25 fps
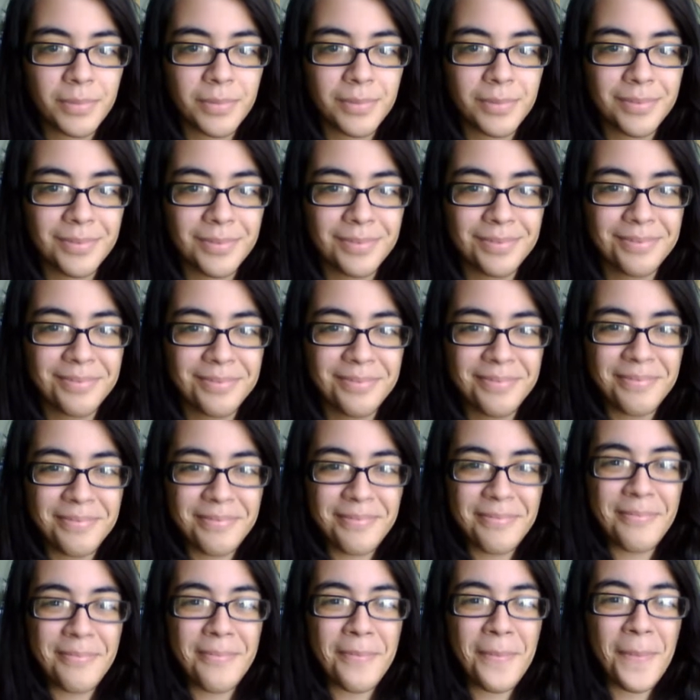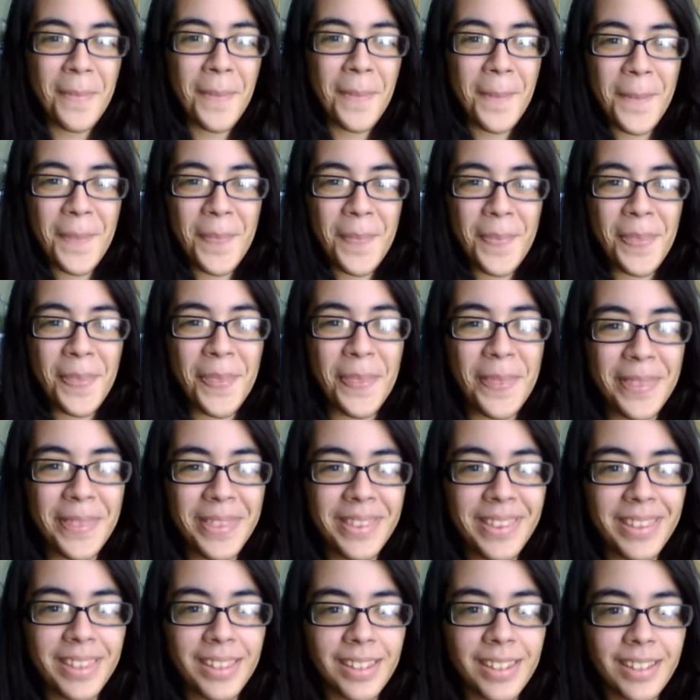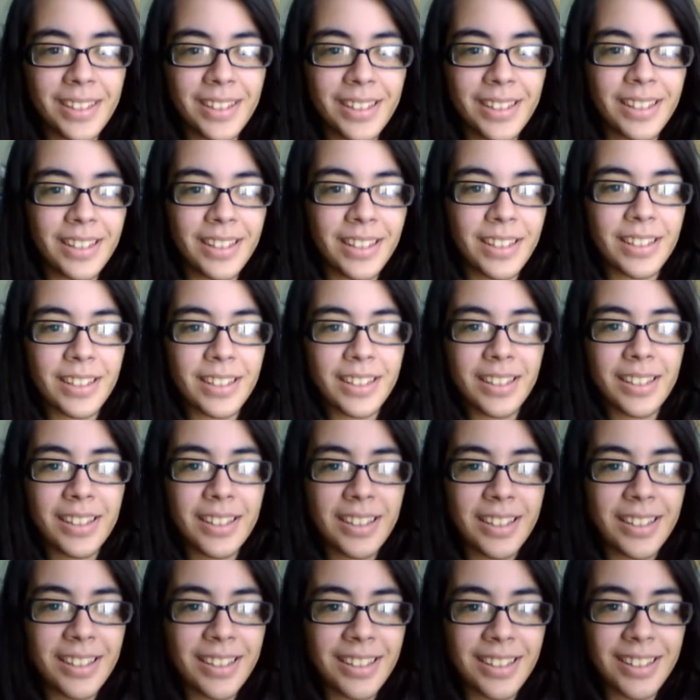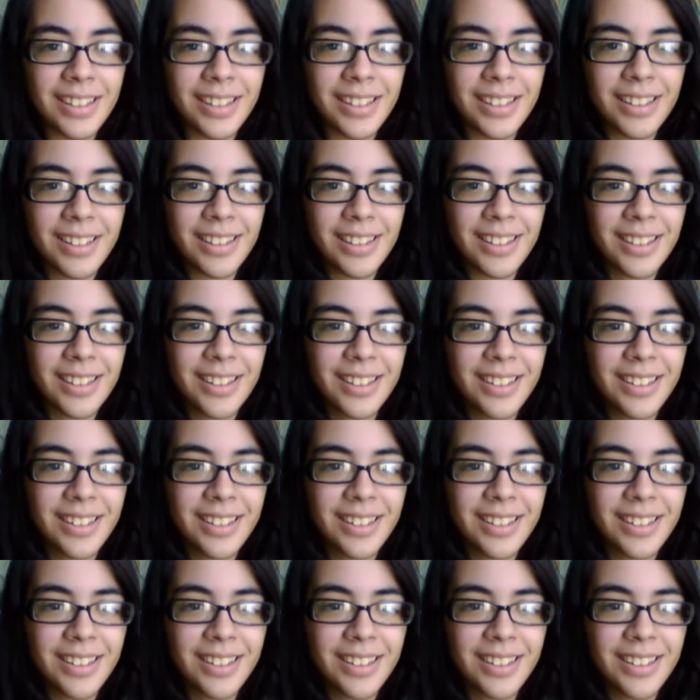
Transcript: (silence)